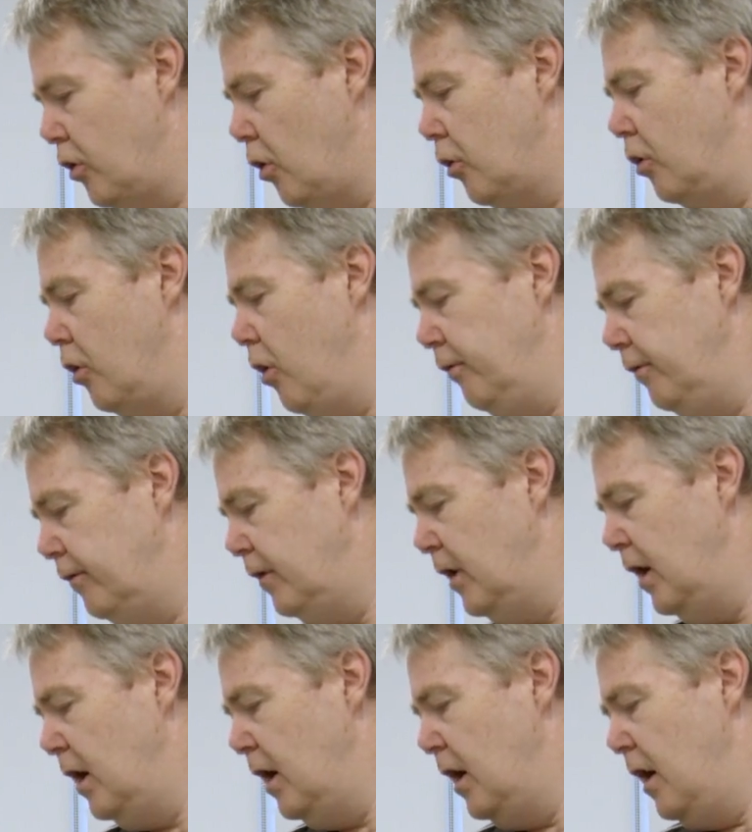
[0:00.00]
it on and off,
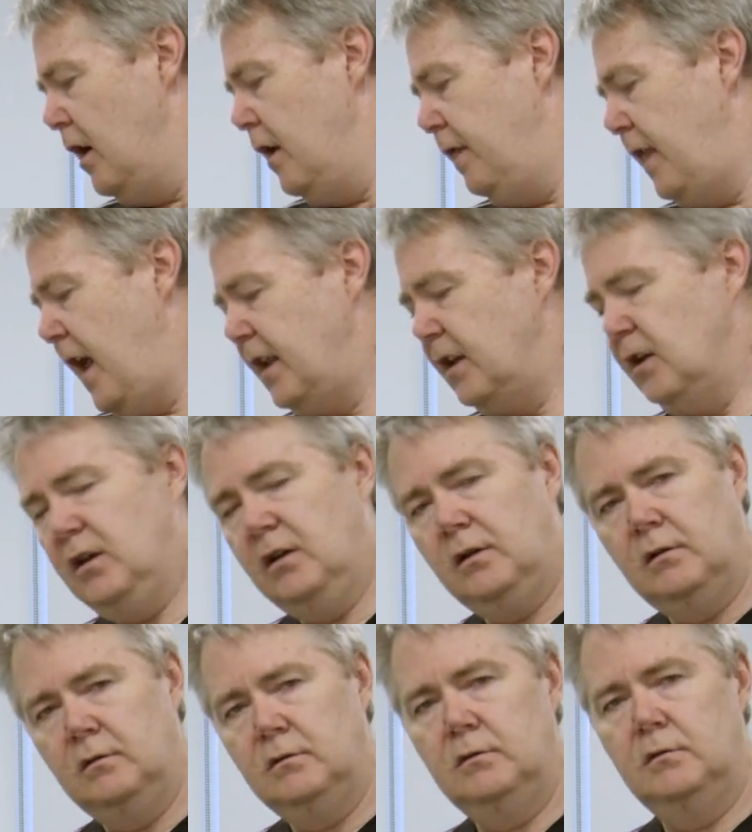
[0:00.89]
that
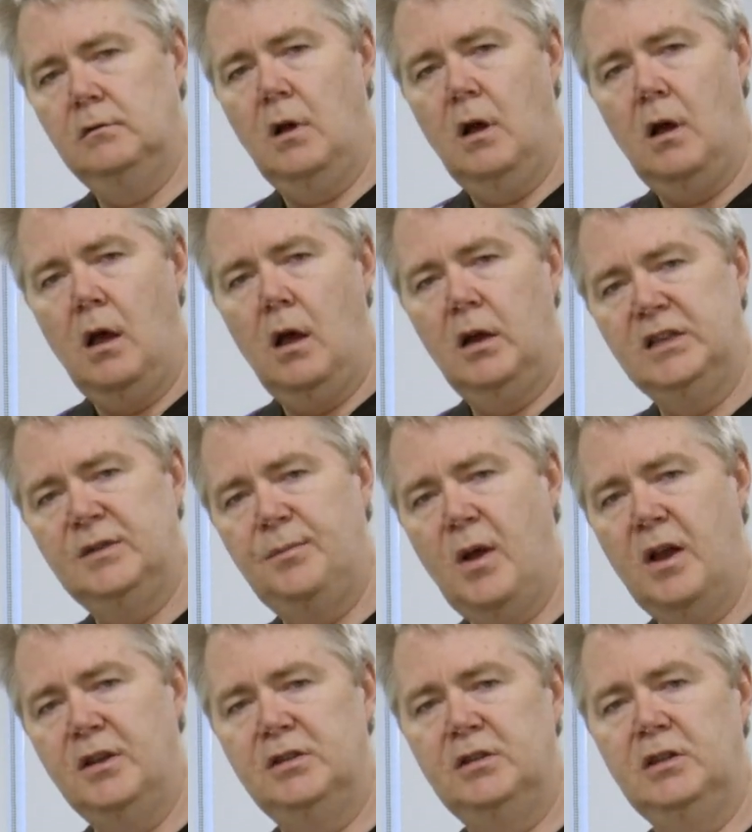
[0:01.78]

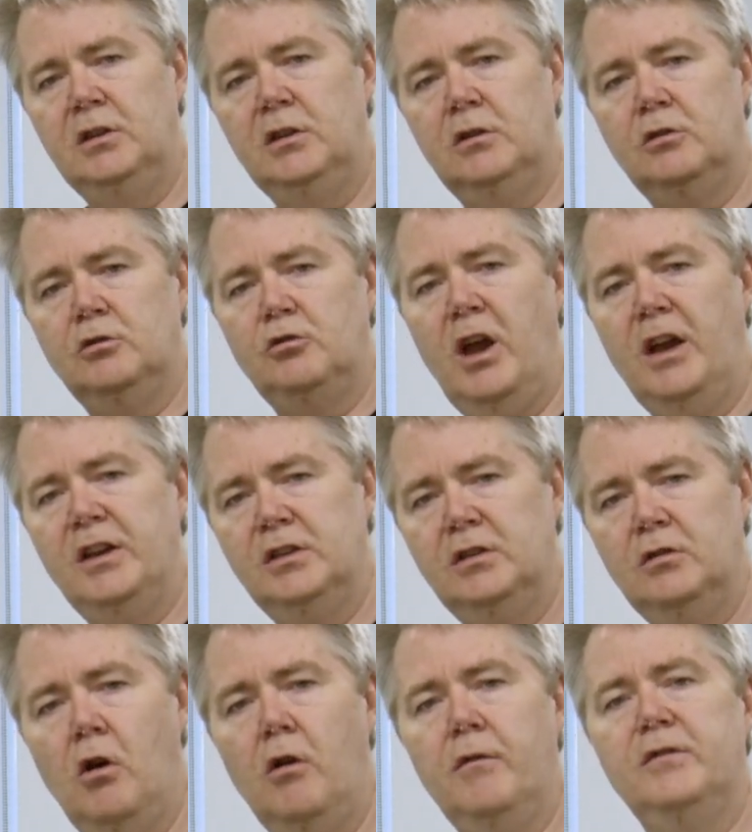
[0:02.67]
expansion and
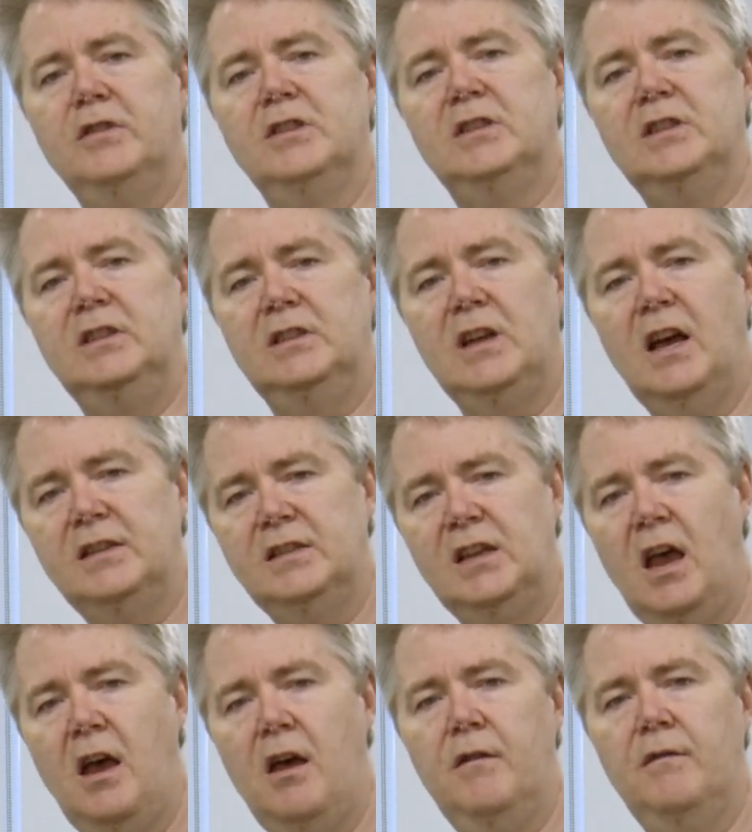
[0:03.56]
contraction obviously
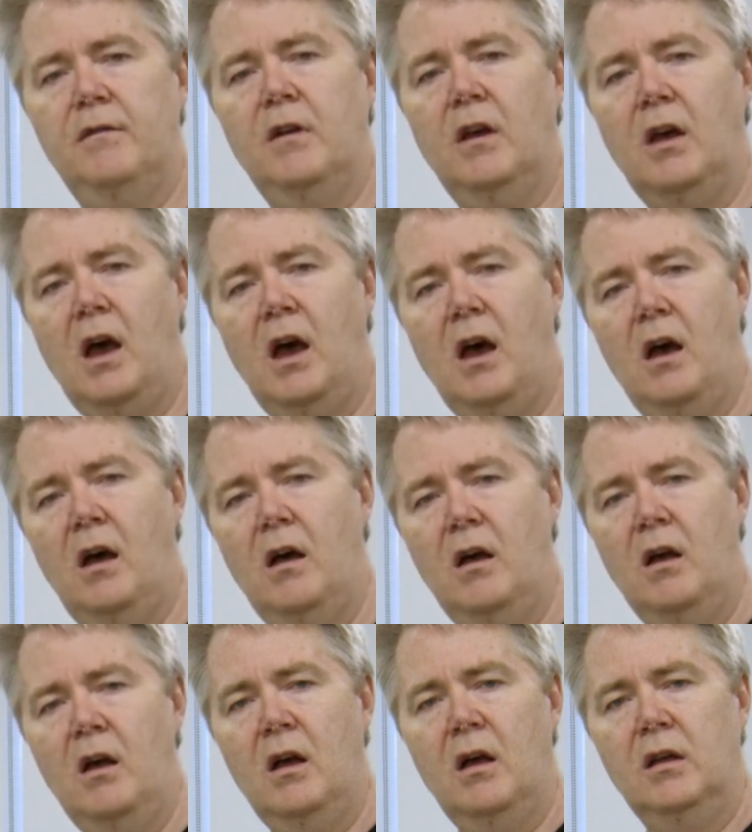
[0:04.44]
does have
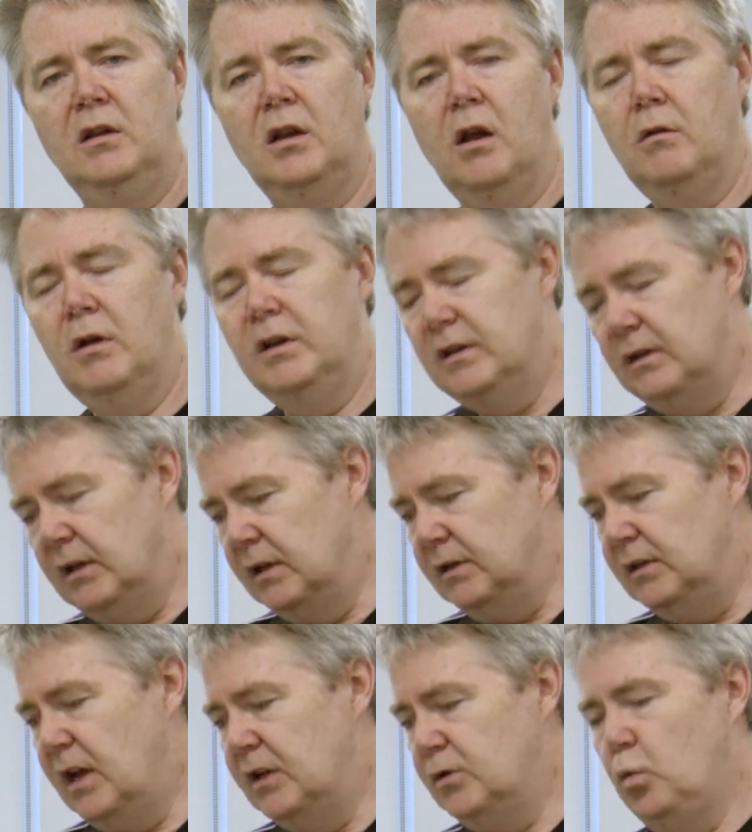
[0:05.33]

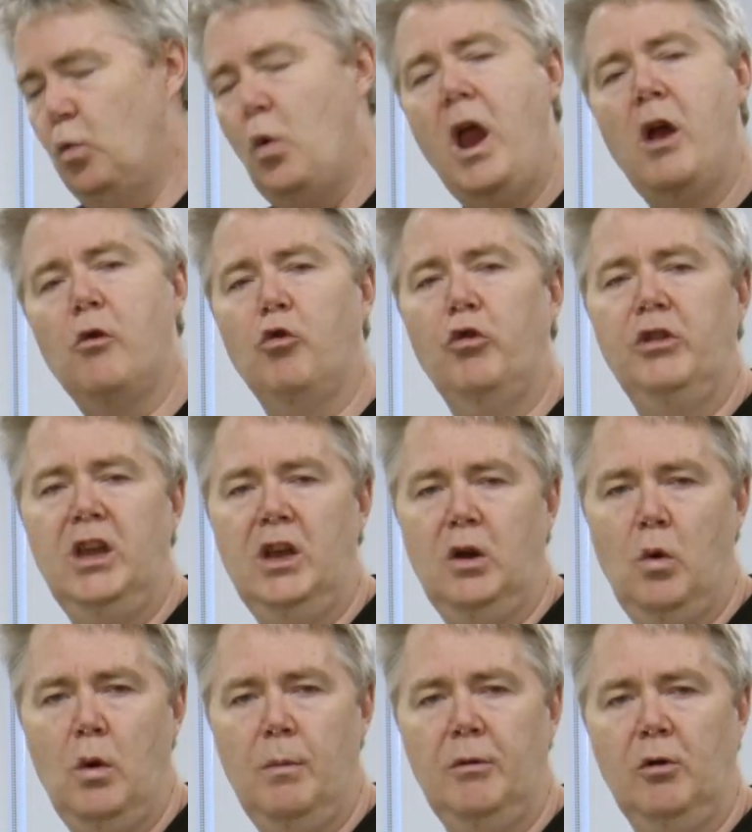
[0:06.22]
it does wear on the
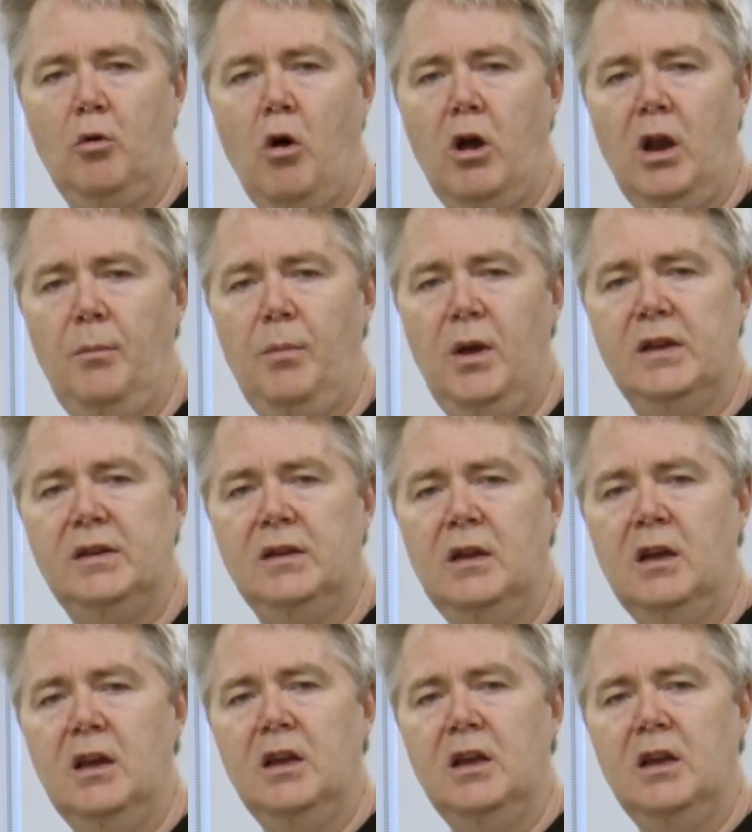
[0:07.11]
equipment quite a bit.